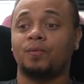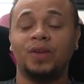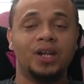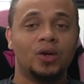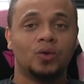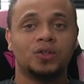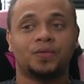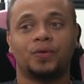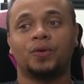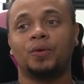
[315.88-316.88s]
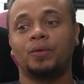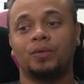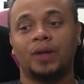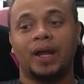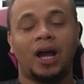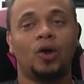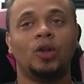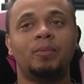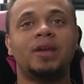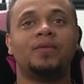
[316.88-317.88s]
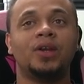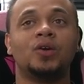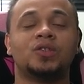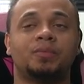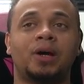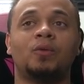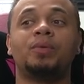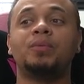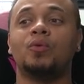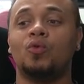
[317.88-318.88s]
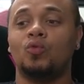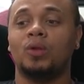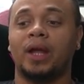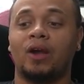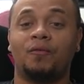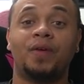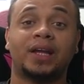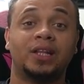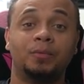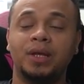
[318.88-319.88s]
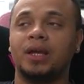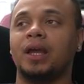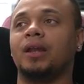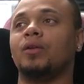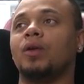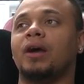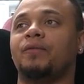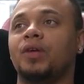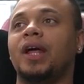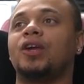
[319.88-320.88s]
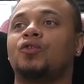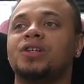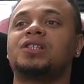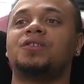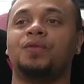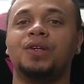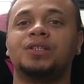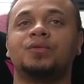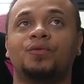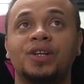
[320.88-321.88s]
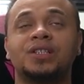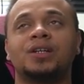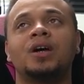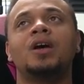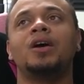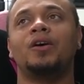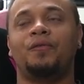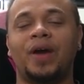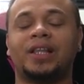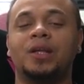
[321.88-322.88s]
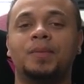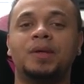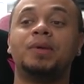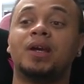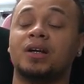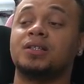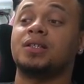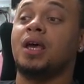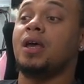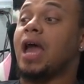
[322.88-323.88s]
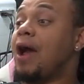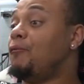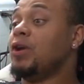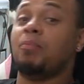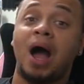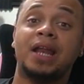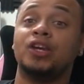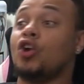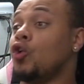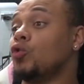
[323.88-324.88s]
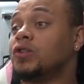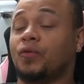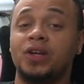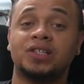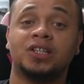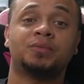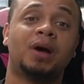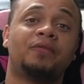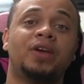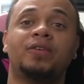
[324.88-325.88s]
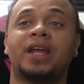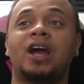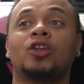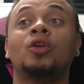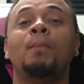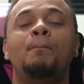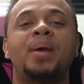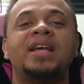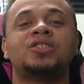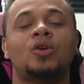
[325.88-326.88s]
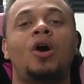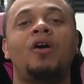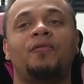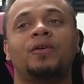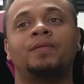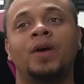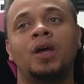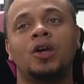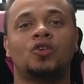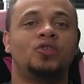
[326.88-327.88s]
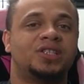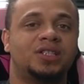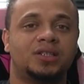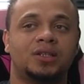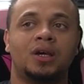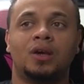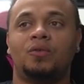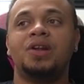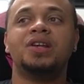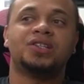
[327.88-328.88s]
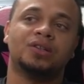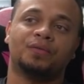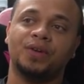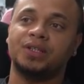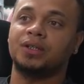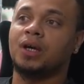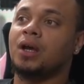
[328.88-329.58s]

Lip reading: videos for like I only make videos about people who like affected me, and I feel like Chris's Frieza affected me because everybody knows Frieza is my favorite character based off of Chris's rendition of Frieza.